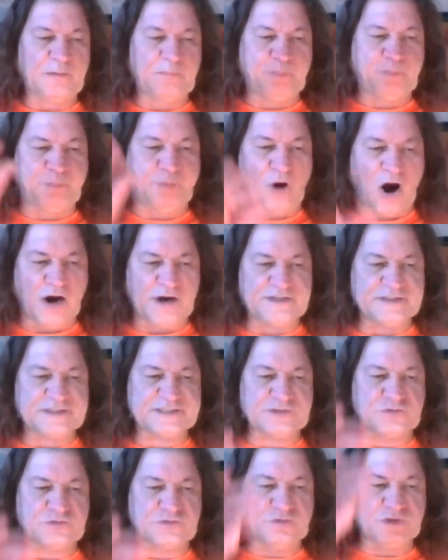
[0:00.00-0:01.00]

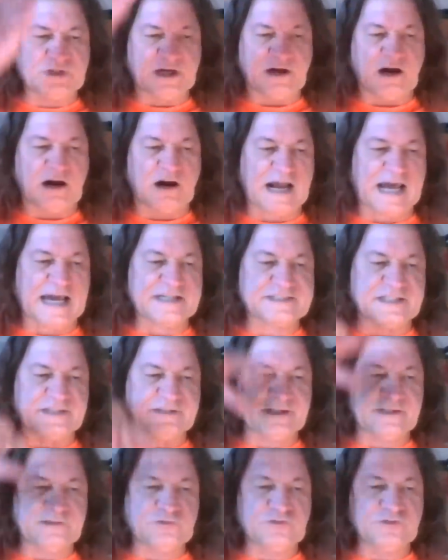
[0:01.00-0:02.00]
points to the horizon
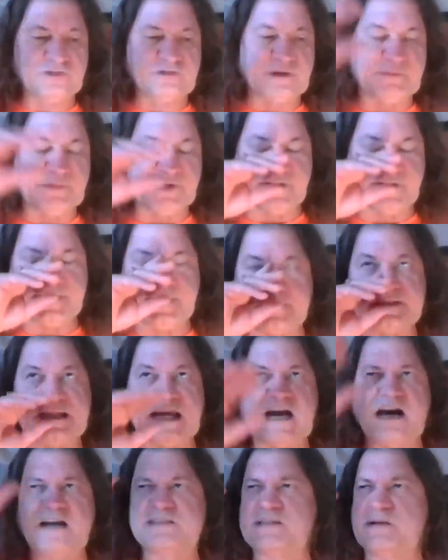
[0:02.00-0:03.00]
and to the meridian, they
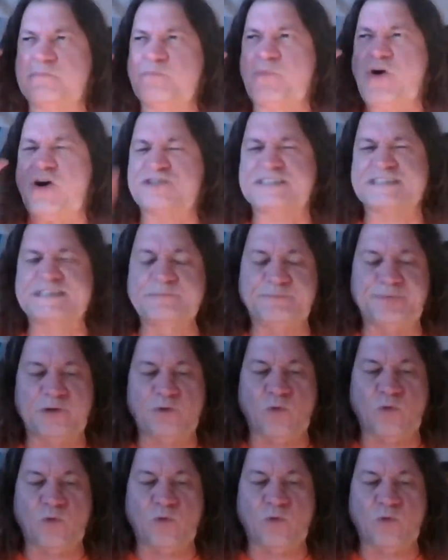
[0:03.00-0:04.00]
are the most
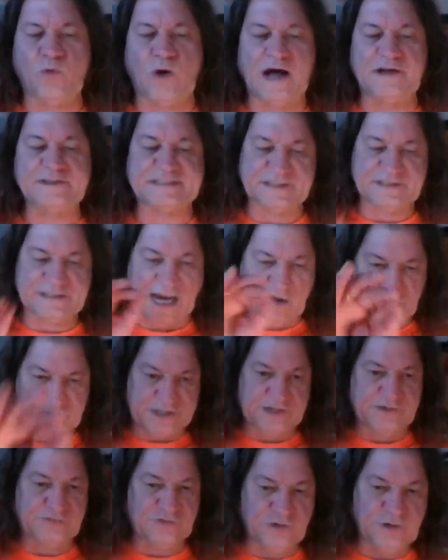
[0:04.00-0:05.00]
simple ones. And I'll give
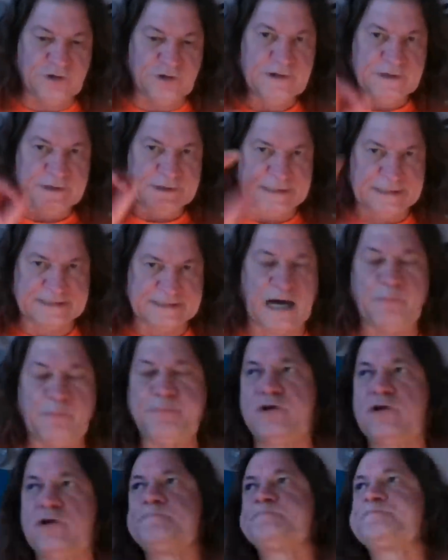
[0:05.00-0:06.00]
you
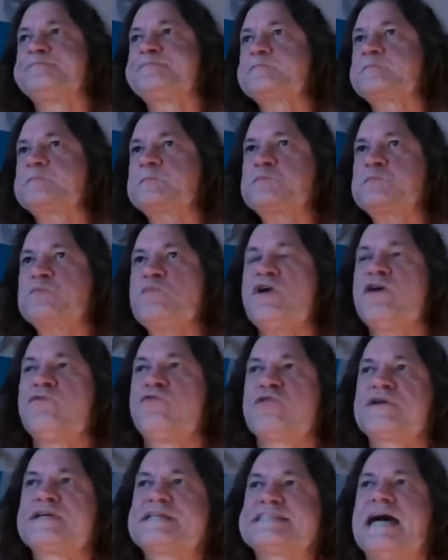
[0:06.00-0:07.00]
example. For
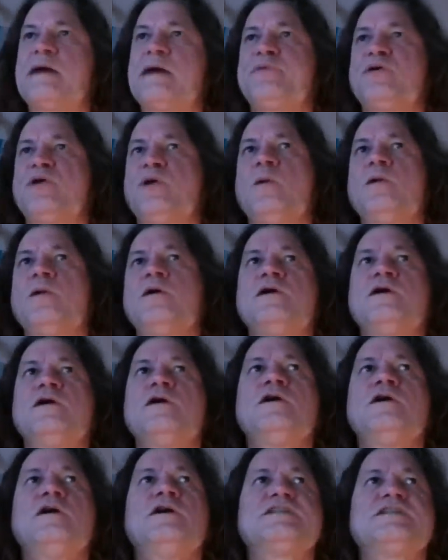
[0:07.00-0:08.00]
example,
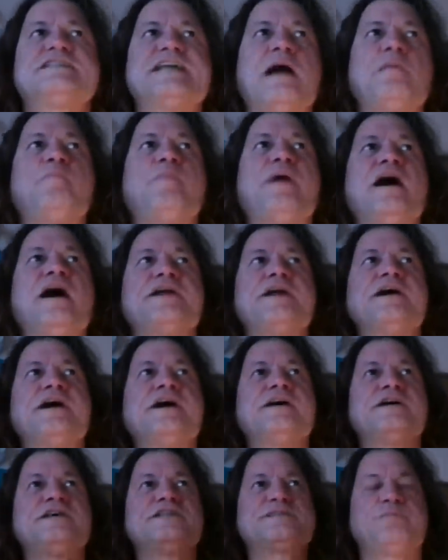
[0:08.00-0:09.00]

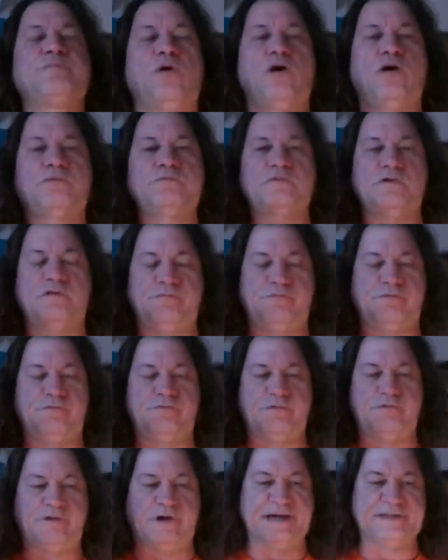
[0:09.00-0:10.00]
somebody is born
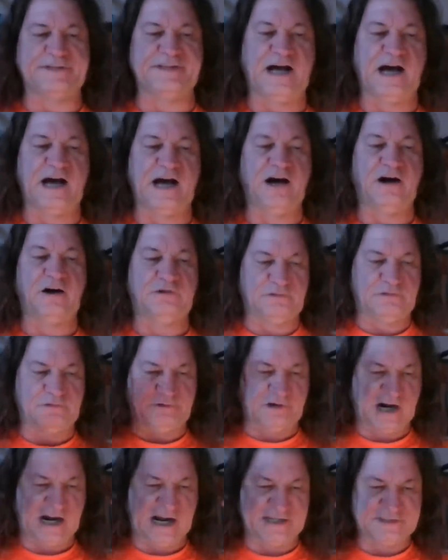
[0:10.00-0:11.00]
right now,
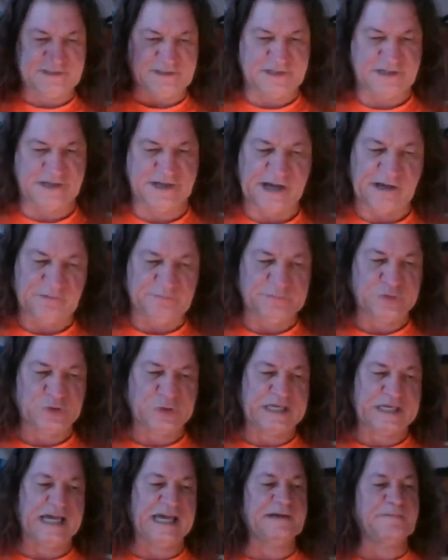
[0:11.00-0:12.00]
right here,
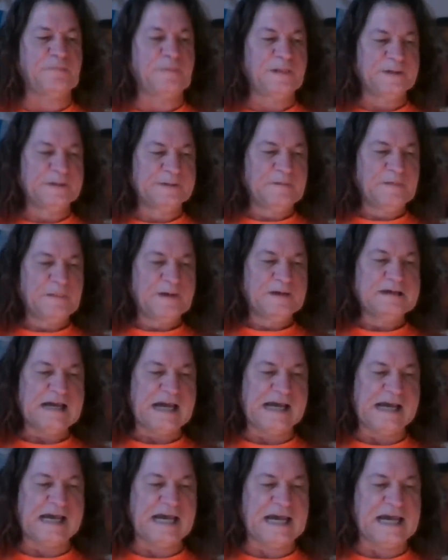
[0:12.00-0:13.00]
okay?
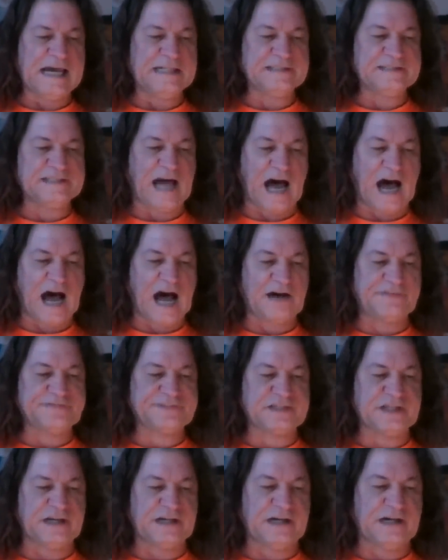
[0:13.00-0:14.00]
And
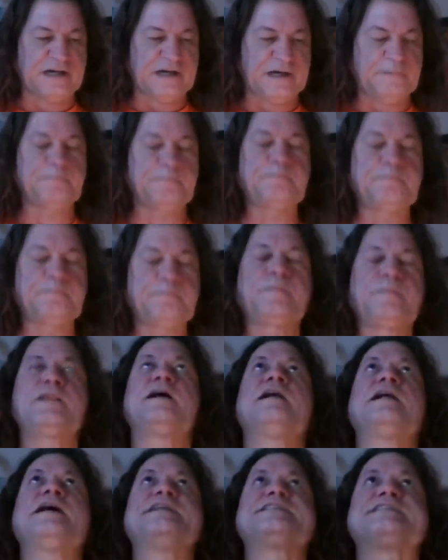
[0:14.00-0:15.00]
after,
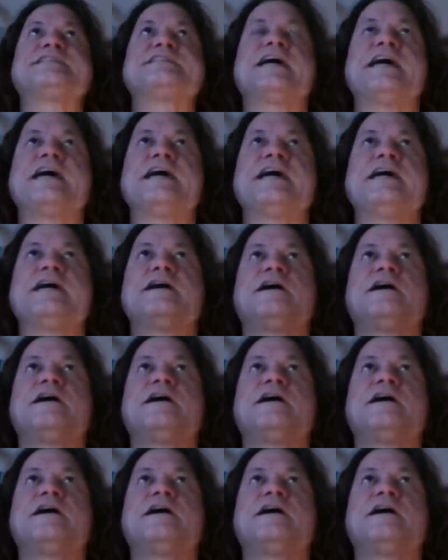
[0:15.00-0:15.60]
let's say,